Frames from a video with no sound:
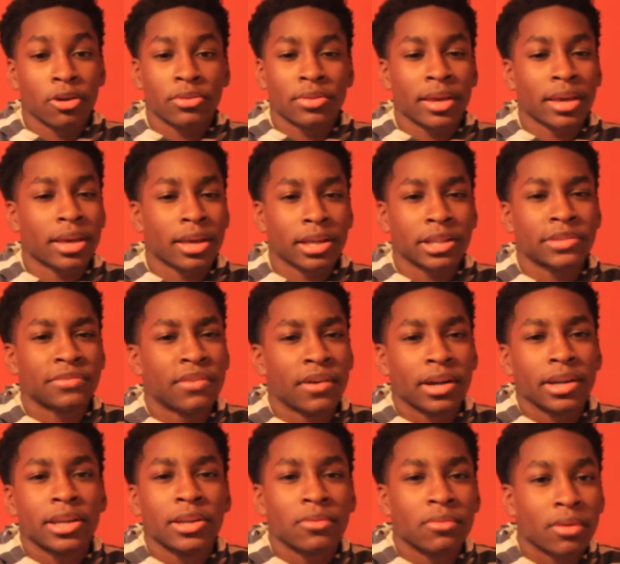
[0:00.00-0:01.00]
thinking it's
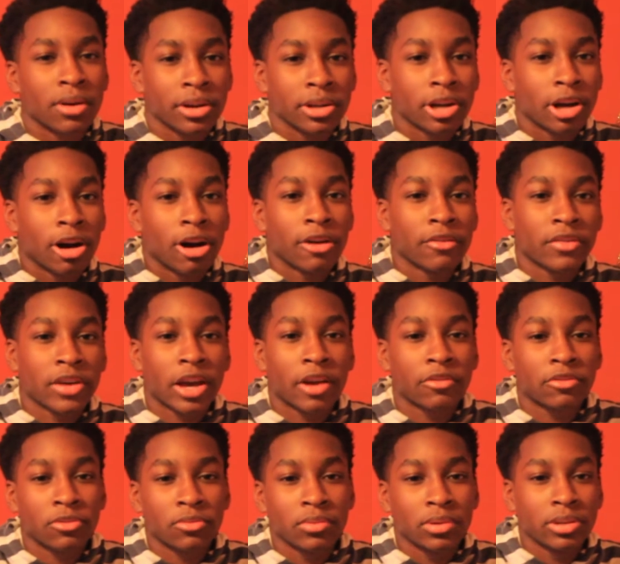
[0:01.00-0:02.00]
funny, running off
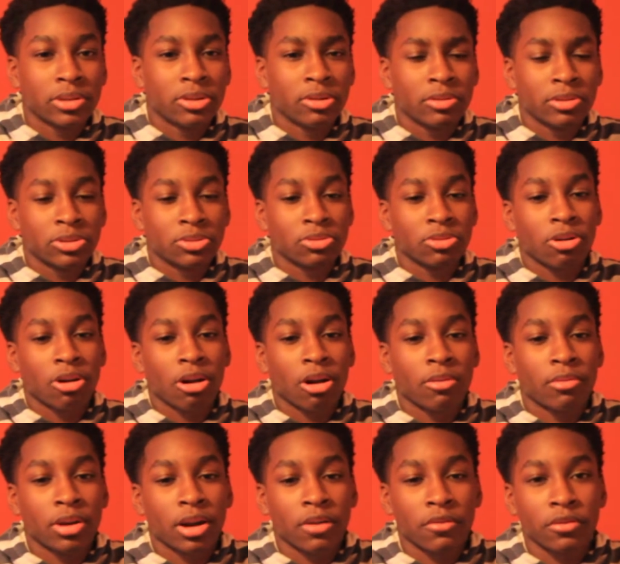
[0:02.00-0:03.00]
after we do it to a car
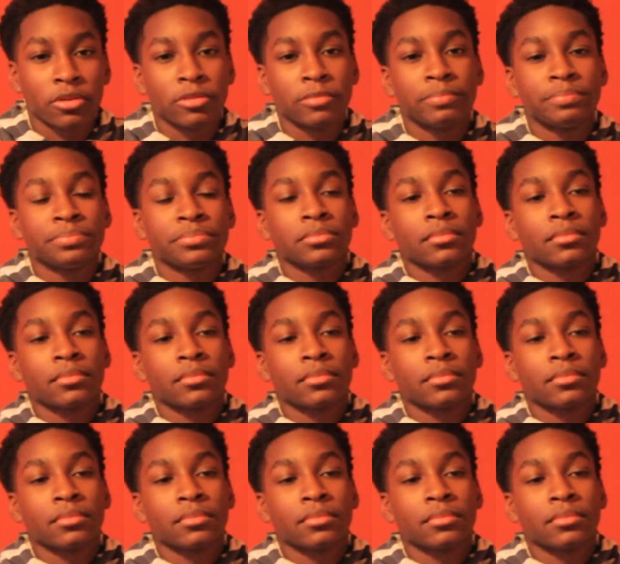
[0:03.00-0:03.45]
or whatever.